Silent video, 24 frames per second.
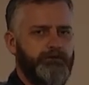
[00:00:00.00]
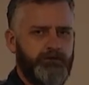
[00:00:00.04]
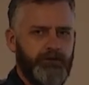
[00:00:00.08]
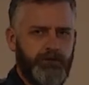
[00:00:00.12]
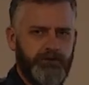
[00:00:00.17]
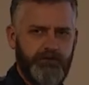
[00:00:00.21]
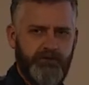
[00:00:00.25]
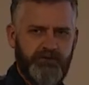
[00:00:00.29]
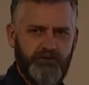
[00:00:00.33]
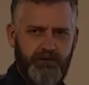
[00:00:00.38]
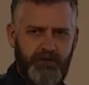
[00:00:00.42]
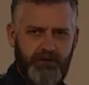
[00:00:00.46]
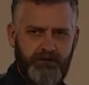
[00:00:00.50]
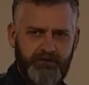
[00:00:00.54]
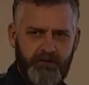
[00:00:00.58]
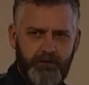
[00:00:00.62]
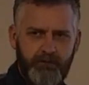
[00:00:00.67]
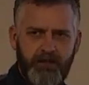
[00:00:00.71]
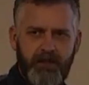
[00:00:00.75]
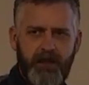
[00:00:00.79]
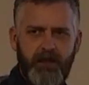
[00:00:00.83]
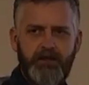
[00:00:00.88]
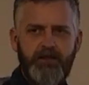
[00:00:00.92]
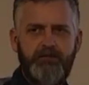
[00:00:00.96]
churches make
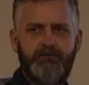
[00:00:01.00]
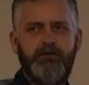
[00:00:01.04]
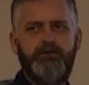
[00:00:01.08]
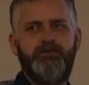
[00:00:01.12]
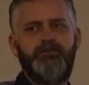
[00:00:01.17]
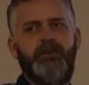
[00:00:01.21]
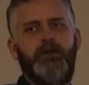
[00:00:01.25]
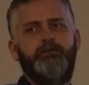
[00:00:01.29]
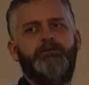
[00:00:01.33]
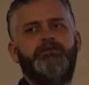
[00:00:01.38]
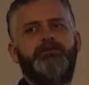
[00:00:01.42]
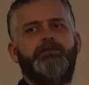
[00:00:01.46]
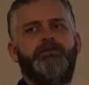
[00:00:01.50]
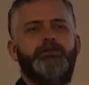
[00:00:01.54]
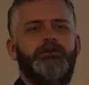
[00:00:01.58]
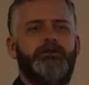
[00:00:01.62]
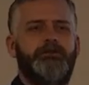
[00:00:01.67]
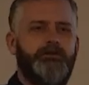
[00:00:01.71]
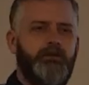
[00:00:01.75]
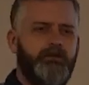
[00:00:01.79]
some kind of exception.